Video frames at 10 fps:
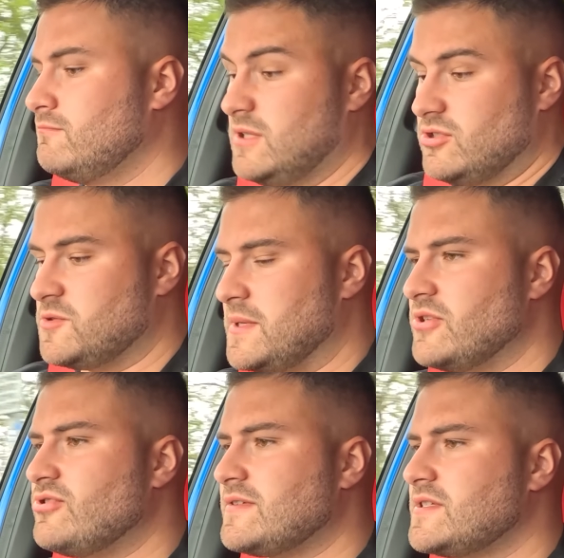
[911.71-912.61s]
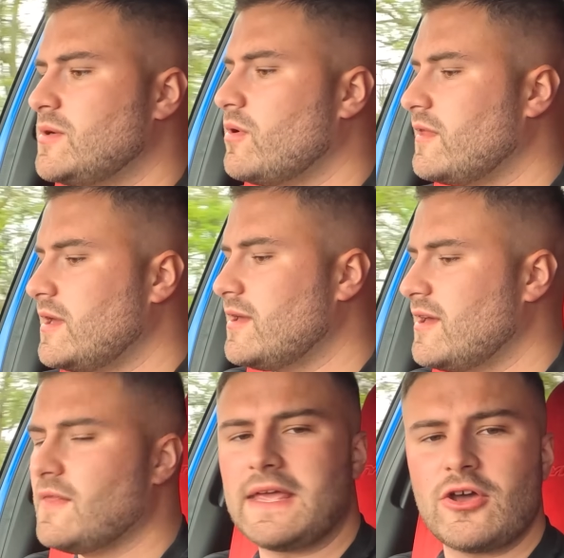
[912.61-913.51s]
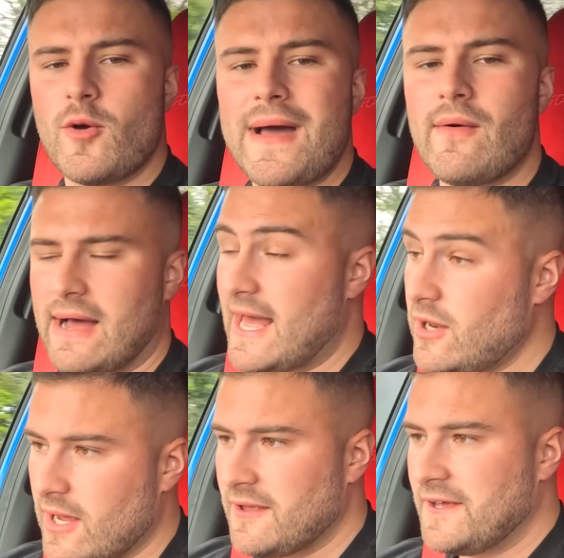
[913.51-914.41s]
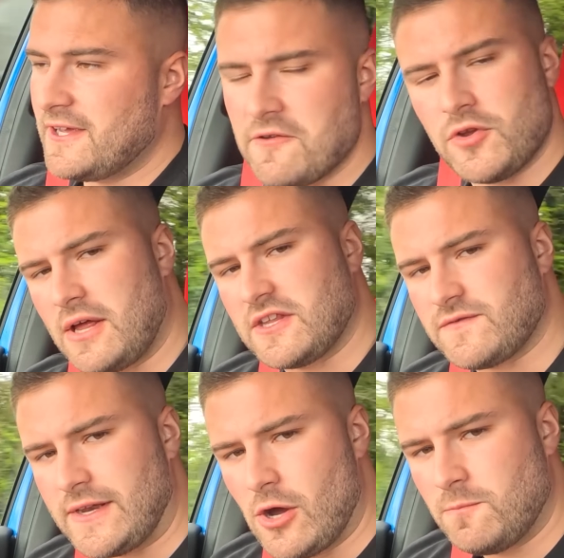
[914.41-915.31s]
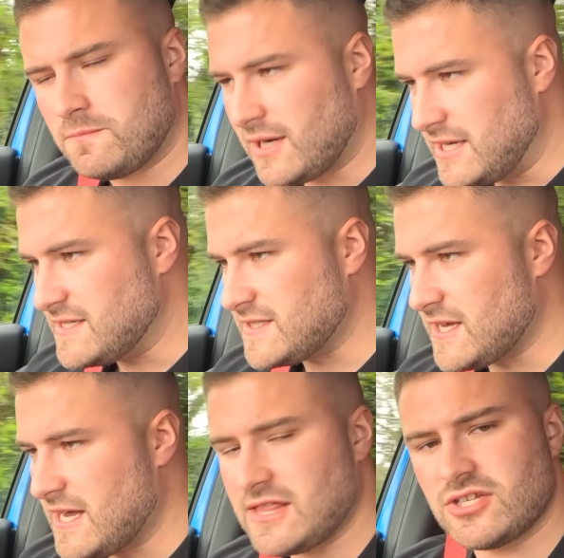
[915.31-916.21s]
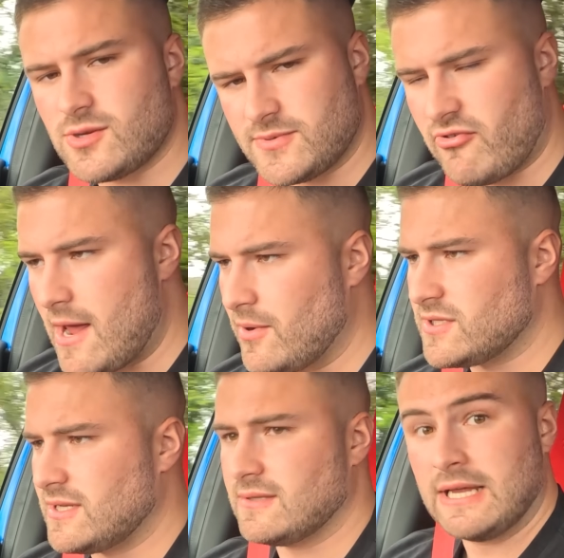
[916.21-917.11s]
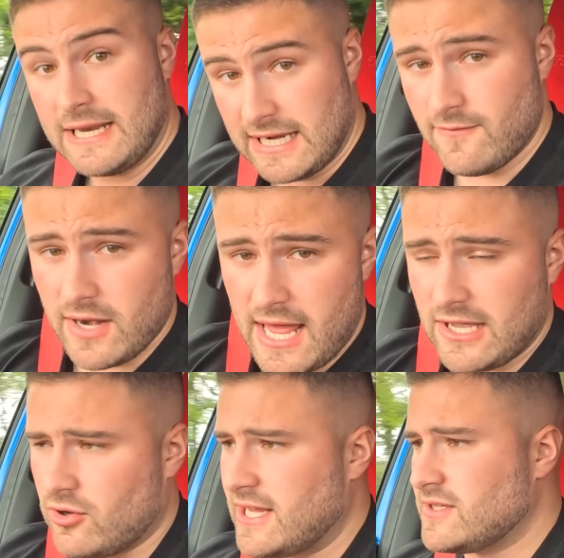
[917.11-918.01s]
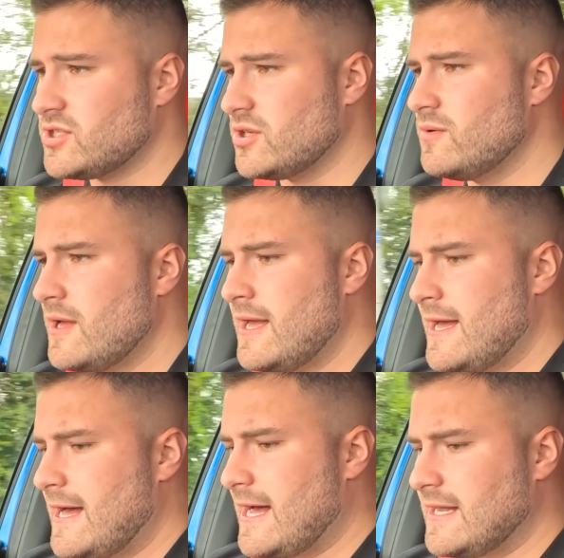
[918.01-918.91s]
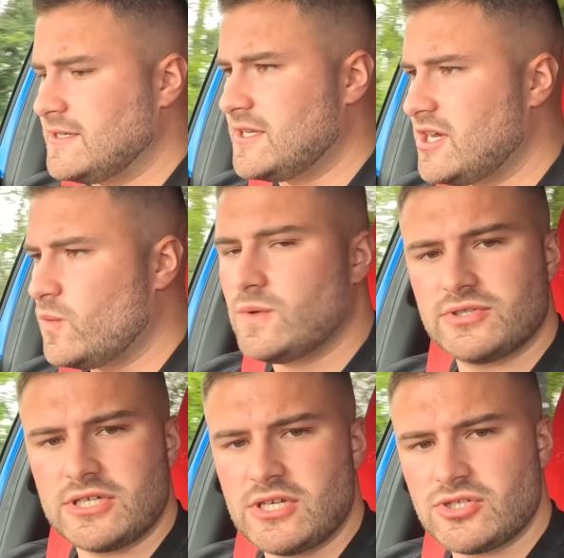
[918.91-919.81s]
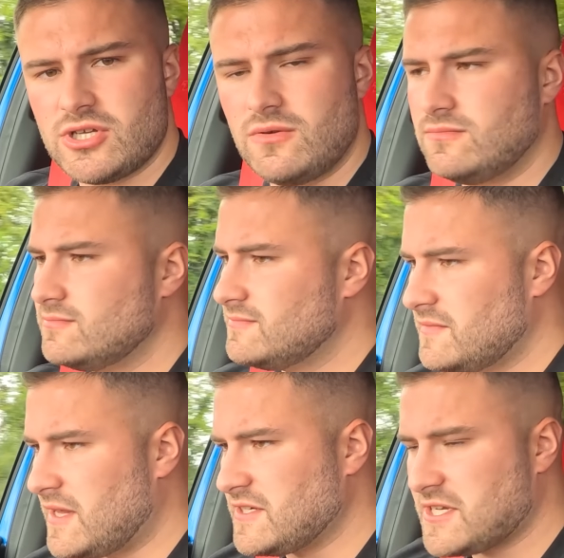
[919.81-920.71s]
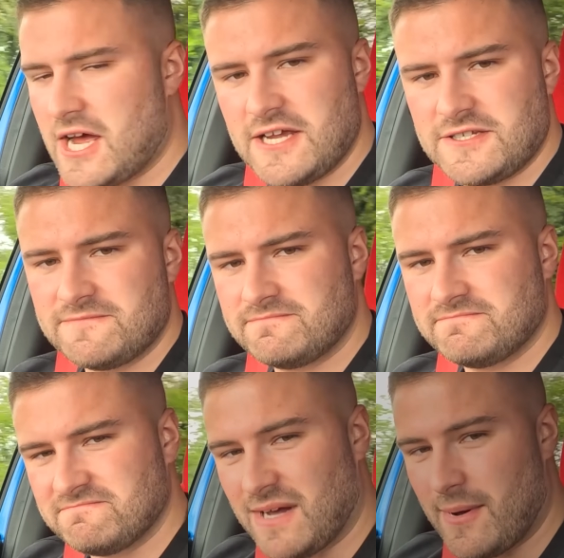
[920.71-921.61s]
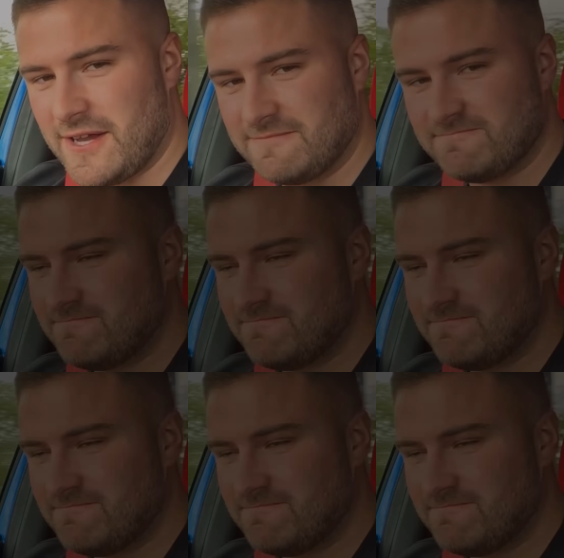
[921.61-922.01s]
I'll just be interested to see what they come out at. Anyway, if you like this video, please hit the subscribe button and leave a like on it too, and we'll see you soon. Thanks guys, bye bye.